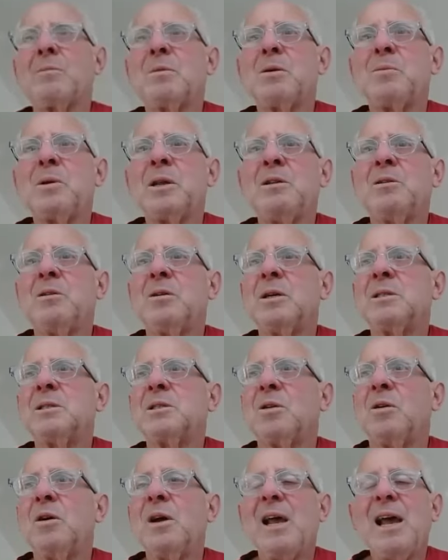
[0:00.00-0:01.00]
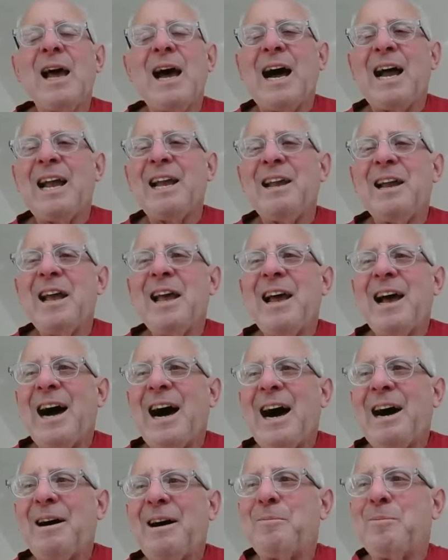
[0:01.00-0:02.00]
I'm going to be doing.
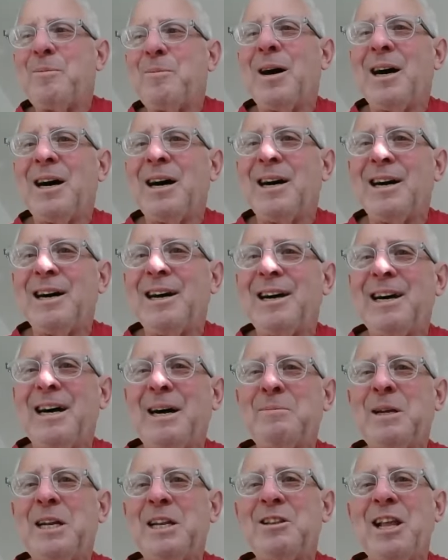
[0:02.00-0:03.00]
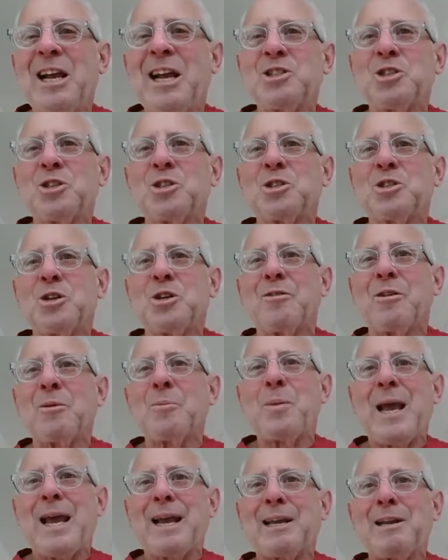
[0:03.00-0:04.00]
I'm an indentured
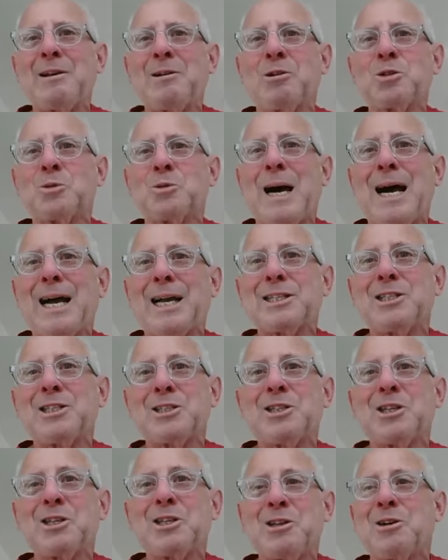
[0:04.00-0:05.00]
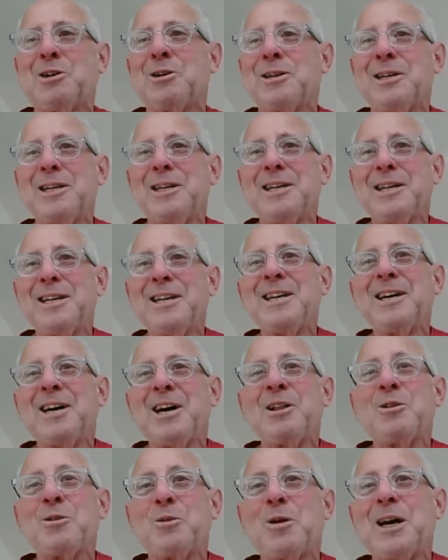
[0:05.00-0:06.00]
servant packing those boxes until
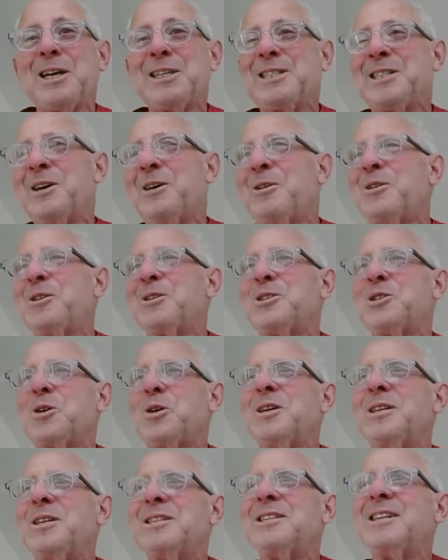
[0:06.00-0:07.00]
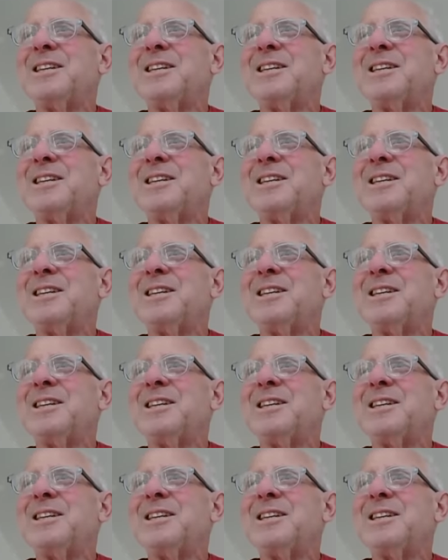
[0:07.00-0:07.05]
otherwise known. So